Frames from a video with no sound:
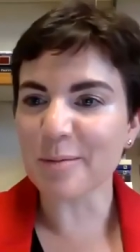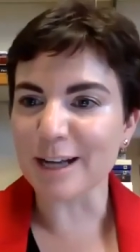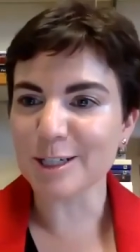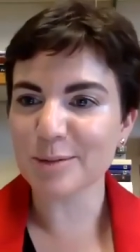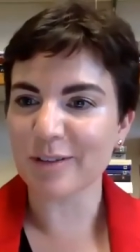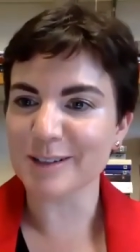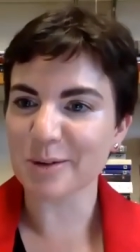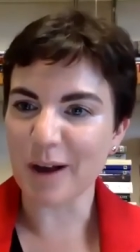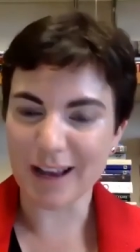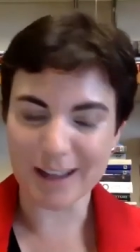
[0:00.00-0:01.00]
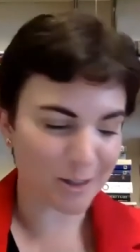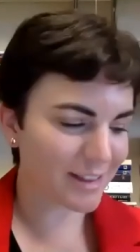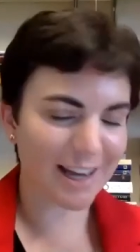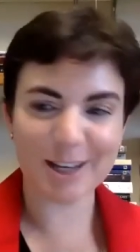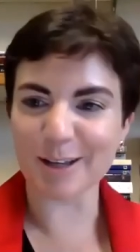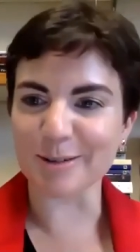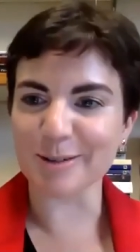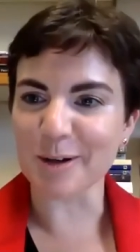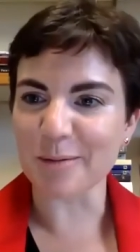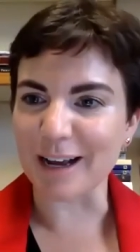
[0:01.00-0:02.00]
much, Professor Weiler. Thank you
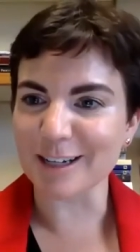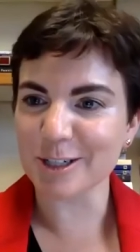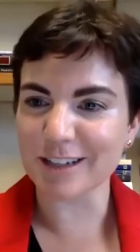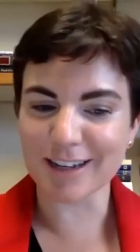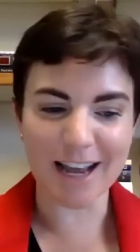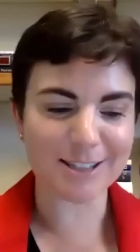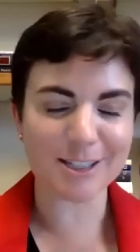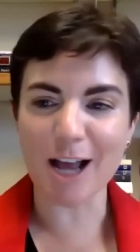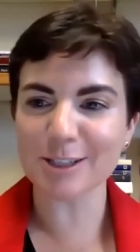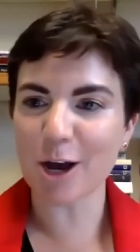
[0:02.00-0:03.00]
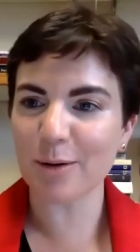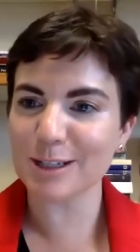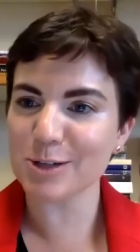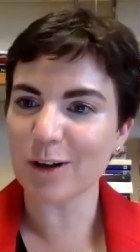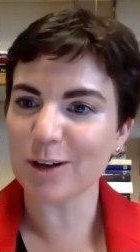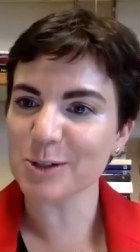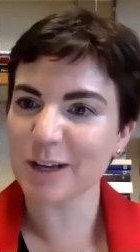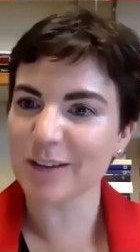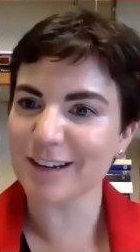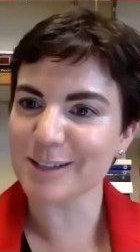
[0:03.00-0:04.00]
so much. As, as always, you've also
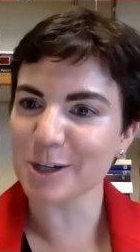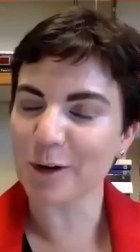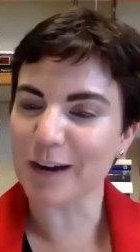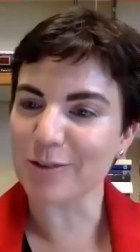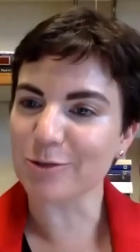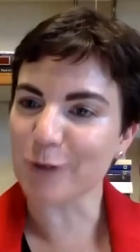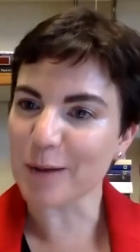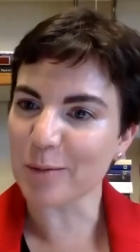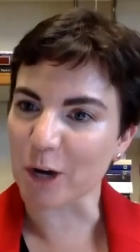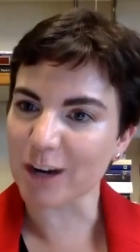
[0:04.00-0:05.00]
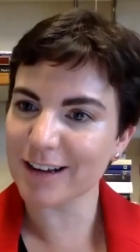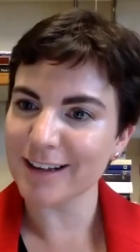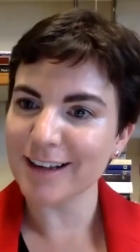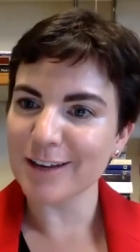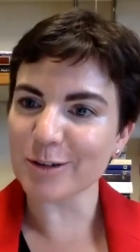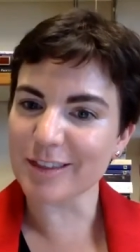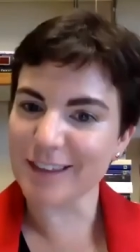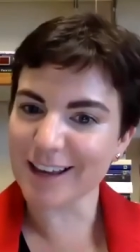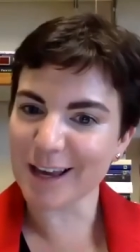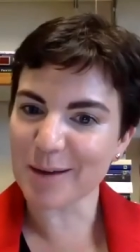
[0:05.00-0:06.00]
given us a great framework for
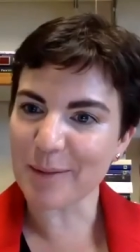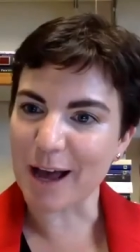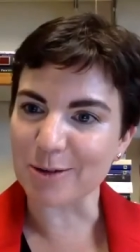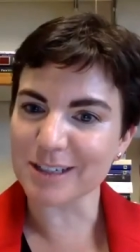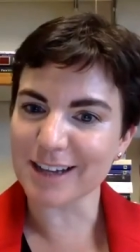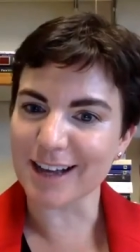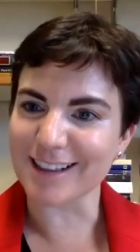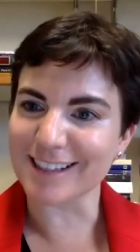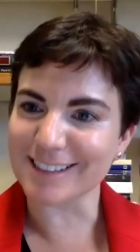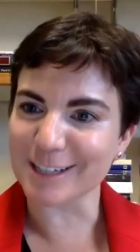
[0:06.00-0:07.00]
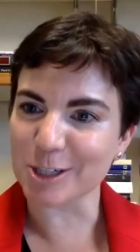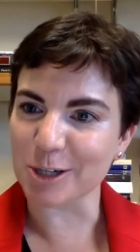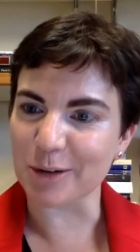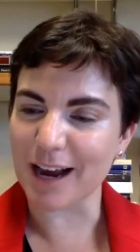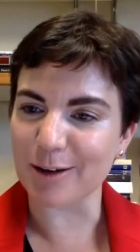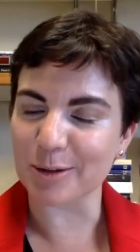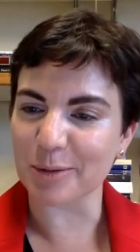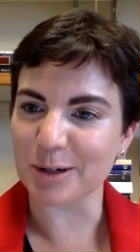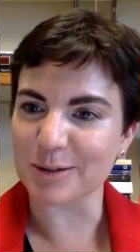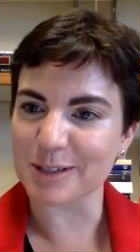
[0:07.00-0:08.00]
thinking about uh, this issue and how to
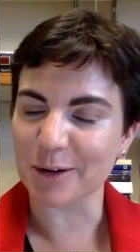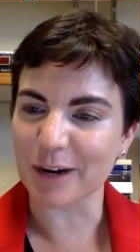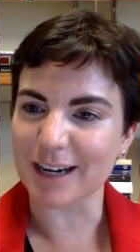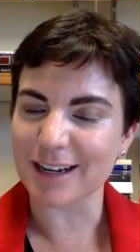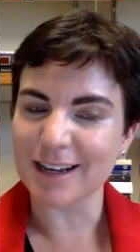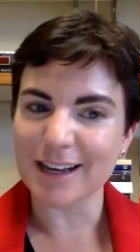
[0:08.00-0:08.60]
produce a great